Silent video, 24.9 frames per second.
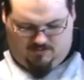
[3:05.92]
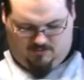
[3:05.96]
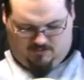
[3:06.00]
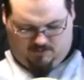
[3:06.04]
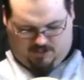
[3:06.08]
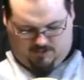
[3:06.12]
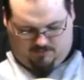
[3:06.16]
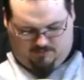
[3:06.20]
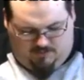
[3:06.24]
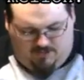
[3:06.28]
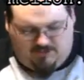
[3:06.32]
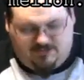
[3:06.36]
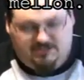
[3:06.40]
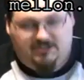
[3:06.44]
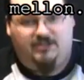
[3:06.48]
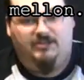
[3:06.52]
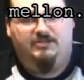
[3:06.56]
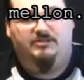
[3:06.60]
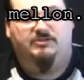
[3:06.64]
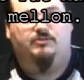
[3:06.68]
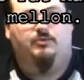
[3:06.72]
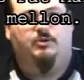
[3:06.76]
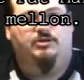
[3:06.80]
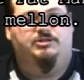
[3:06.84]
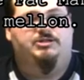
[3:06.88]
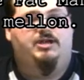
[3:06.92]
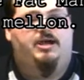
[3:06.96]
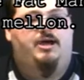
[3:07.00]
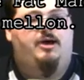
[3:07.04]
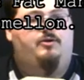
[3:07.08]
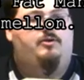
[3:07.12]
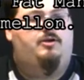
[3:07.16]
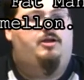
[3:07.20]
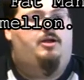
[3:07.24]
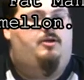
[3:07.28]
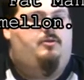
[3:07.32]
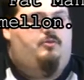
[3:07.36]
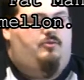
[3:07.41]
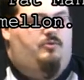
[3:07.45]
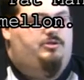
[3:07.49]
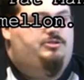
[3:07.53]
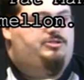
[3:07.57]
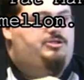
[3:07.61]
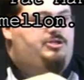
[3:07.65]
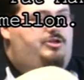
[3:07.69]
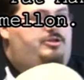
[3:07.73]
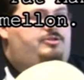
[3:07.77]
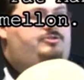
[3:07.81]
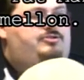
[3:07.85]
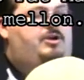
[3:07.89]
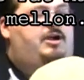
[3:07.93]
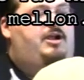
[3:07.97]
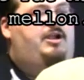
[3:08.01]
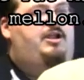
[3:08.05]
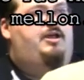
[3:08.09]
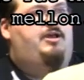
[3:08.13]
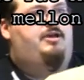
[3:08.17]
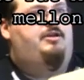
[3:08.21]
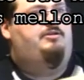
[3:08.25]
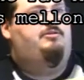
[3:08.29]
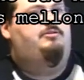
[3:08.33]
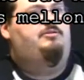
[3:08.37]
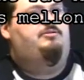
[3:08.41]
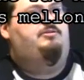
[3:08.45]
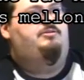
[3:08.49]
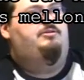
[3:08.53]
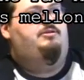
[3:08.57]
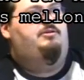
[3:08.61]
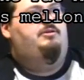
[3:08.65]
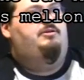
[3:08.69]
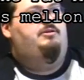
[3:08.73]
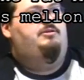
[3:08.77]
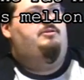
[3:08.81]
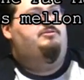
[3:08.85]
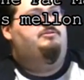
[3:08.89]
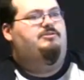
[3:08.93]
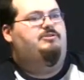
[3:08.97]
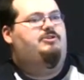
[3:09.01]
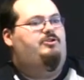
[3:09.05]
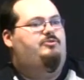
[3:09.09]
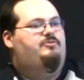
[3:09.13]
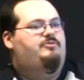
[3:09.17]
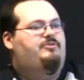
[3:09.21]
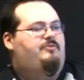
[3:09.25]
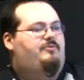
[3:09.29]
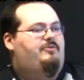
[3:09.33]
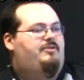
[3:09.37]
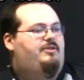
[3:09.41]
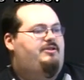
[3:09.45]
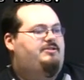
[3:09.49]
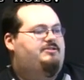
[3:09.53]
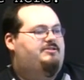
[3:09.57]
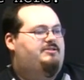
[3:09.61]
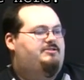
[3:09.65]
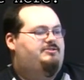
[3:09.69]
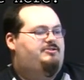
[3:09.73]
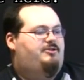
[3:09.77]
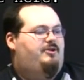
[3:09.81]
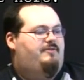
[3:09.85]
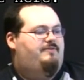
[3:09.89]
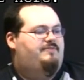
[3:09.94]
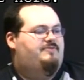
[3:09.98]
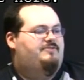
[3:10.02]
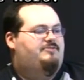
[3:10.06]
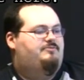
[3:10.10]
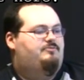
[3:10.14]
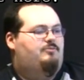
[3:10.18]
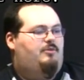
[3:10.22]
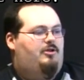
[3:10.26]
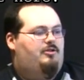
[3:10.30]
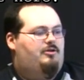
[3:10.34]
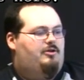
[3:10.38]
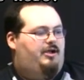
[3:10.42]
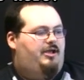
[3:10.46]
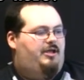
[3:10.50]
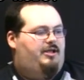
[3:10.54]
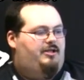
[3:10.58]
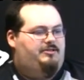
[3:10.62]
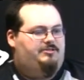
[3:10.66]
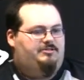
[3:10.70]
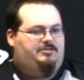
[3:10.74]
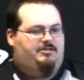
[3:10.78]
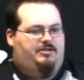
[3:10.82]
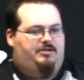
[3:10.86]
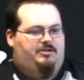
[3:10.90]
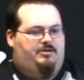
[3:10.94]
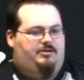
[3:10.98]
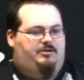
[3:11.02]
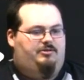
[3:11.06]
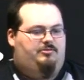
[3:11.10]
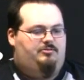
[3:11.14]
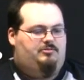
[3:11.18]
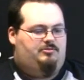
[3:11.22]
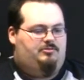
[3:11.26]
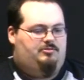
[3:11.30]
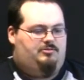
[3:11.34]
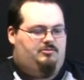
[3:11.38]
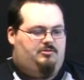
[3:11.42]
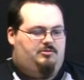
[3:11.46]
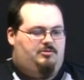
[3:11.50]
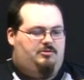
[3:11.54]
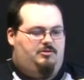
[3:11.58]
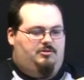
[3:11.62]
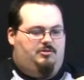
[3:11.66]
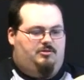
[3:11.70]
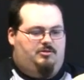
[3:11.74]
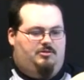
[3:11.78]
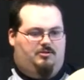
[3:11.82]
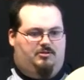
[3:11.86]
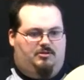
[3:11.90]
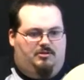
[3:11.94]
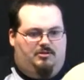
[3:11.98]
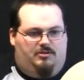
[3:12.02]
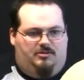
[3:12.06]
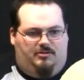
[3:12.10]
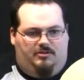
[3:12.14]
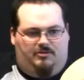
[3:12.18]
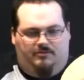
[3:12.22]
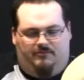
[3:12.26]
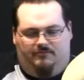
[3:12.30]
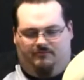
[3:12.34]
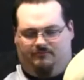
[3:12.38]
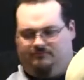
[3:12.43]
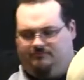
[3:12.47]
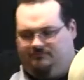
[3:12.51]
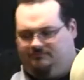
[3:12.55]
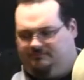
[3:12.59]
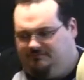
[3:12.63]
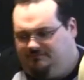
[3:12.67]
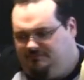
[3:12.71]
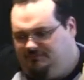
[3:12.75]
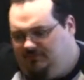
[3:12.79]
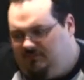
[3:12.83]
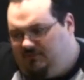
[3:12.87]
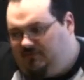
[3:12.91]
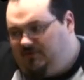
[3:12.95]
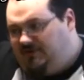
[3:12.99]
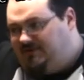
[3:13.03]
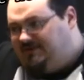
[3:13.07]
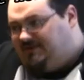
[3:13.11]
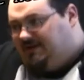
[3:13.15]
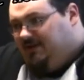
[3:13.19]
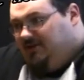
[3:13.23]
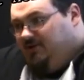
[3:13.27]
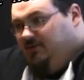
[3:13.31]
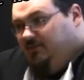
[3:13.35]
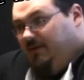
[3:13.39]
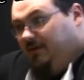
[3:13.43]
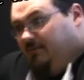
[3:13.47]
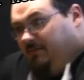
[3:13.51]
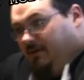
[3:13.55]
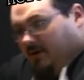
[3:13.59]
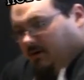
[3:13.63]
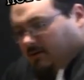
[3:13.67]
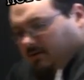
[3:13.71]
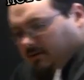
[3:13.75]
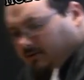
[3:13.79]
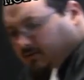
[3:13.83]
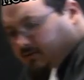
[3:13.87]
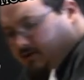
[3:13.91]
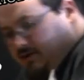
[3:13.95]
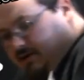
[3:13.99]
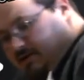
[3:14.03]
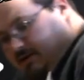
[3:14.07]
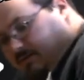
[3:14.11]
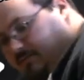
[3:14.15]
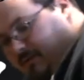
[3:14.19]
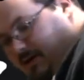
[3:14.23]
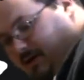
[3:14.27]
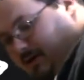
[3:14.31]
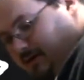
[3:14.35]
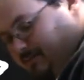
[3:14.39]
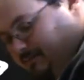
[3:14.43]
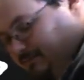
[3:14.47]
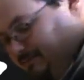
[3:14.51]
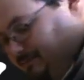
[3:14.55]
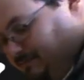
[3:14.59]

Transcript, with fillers: Okay, Burns, switch out. I want you to try to scoop some of this because you have smaller hands than I do. What are you trying to say? I'm trying to say you'd be better at doing it than me.